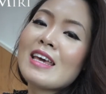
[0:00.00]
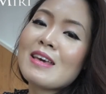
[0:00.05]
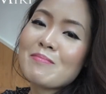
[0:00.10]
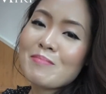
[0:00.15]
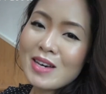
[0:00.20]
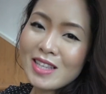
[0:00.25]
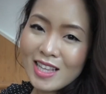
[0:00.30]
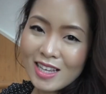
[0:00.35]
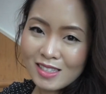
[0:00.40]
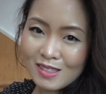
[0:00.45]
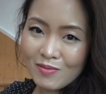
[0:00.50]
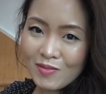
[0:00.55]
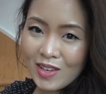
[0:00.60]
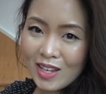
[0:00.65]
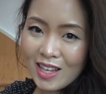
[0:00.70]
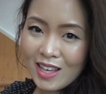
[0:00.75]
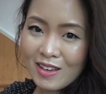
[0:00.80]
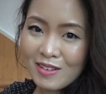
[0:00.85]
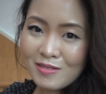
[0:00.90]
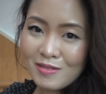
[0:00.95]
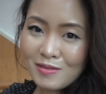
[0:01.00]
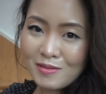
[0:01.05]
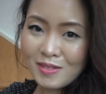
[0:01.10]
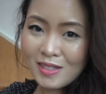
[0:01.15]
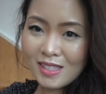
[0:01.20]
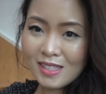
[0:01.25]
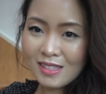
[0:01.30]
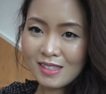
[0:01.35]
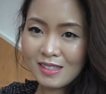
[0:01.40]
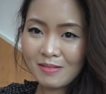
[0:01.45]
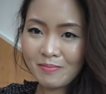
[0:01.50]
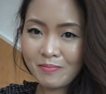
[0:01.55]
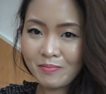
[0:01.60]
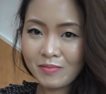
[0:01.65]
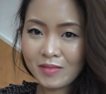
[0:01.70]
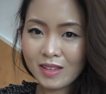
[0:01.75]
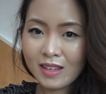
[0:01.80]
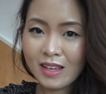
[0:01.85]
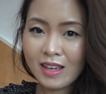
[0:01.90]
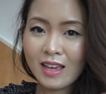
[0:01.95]
in my next videos.
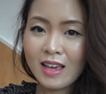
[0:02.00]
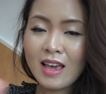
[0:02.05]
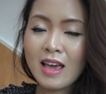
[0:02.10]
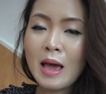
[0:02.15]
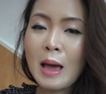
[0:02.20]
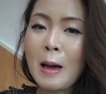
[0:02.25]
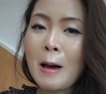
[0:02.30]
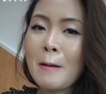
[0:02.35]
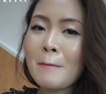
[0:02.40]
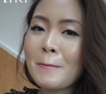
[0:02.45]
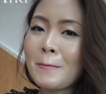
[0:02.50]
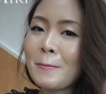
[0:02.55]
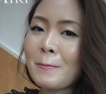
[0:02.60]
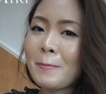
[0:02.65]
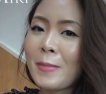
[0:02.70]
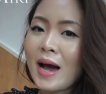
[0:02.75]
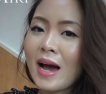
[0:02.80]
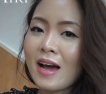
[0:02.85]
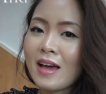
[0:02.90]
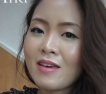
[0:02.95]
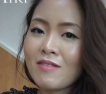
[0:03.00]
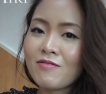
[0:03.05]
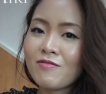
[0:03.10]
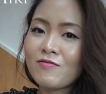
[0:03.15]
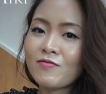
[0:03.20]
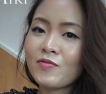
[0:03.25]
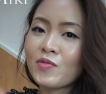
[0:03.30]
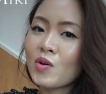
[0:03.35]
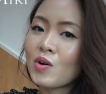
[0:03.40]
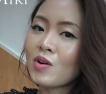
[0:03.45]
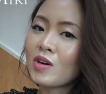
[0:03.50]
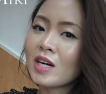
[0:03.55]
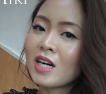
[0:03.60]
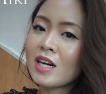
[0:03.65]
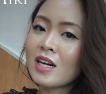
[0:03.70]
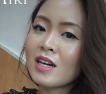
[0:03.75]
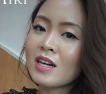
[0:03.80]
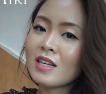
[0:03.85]
Bye for